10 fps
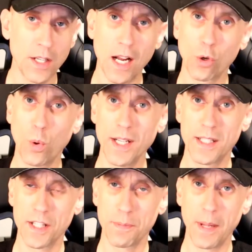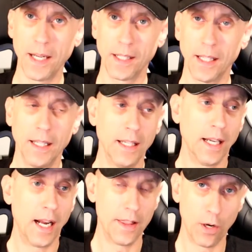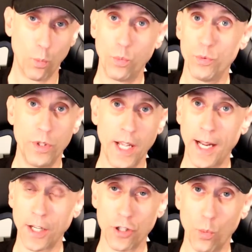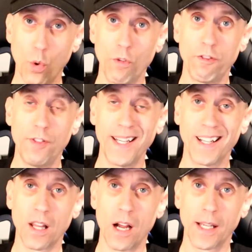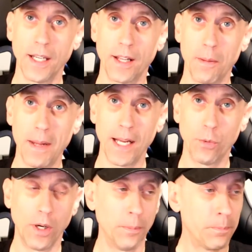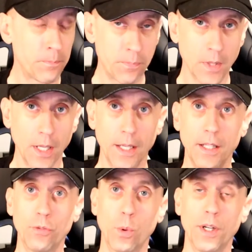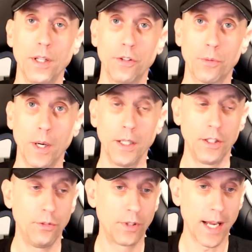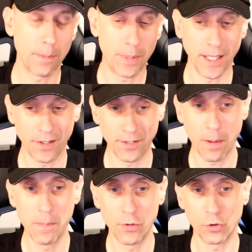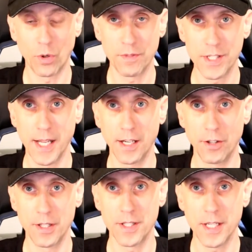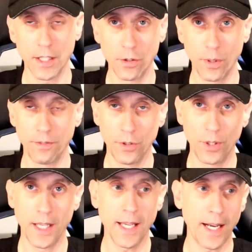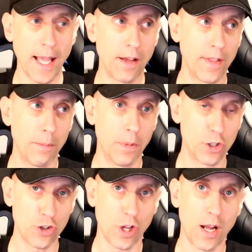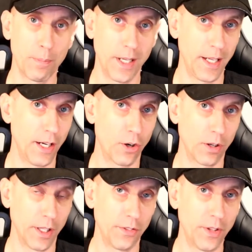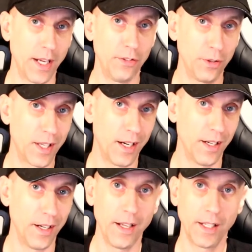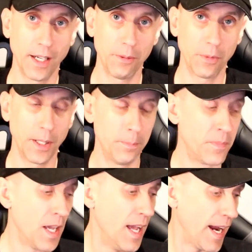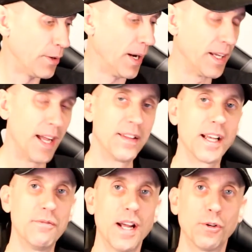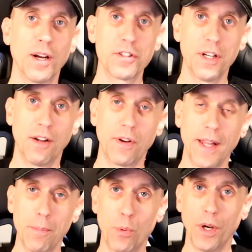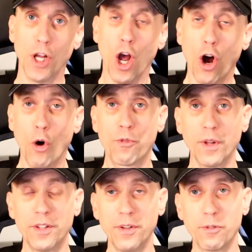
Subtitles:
not quite to spec, that they actually won't fit and lock into the mag well. It is what it is, right? You've got to pick some sort of standard and stick to it if you can't have that much slop in an AR, let's say, as you can in an AK, right? Anyway, I think I've digressed enough on that point. Hopefully this